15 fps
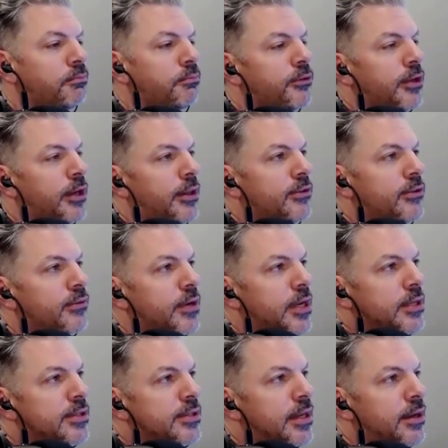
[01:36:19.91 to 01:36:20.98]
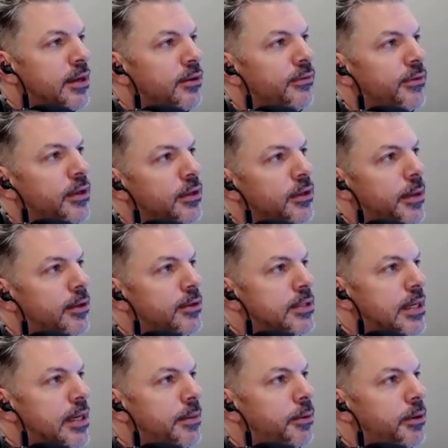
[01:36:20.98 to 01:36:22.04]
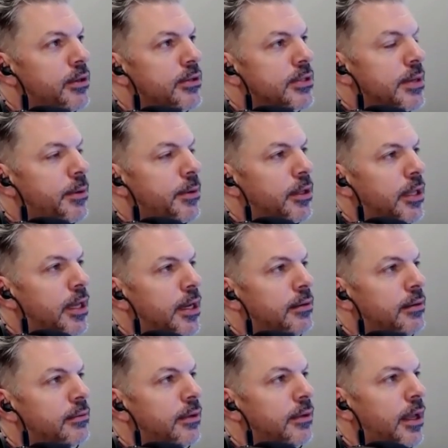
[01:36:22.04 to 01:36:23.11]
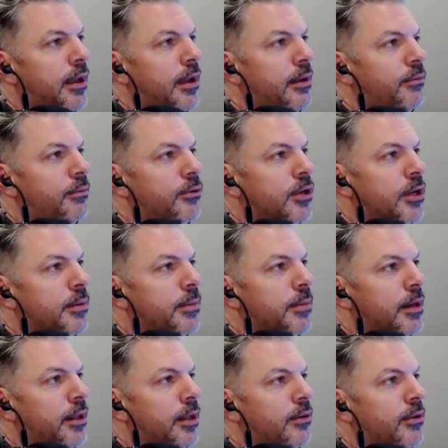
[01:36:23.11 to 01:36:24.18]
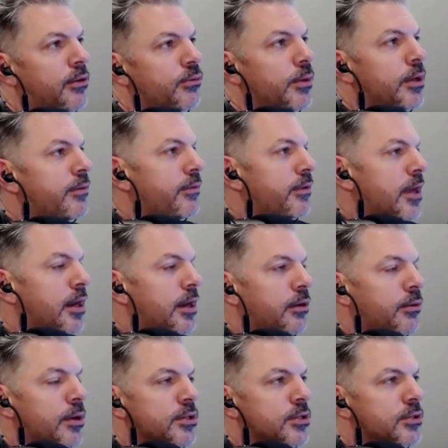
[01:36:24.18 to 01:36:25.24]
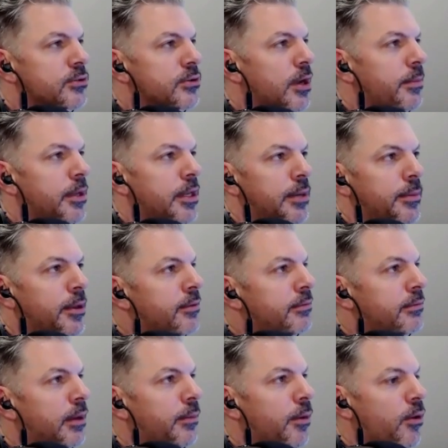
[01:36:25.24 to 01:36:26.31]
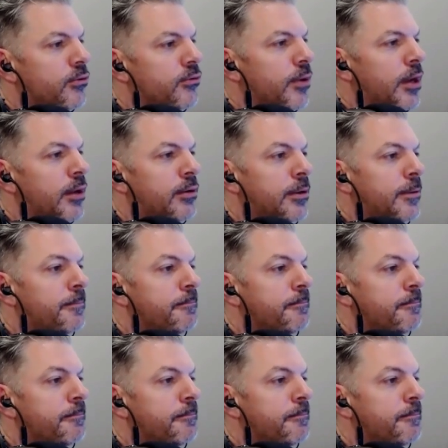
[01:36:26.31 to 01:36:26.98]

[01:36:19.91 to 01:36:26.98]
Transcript: sit on this overnight, see how you feel about uh, putting this up online, and we'll talk about it later on this week. If you got any questions, drop me an email. I'm always around.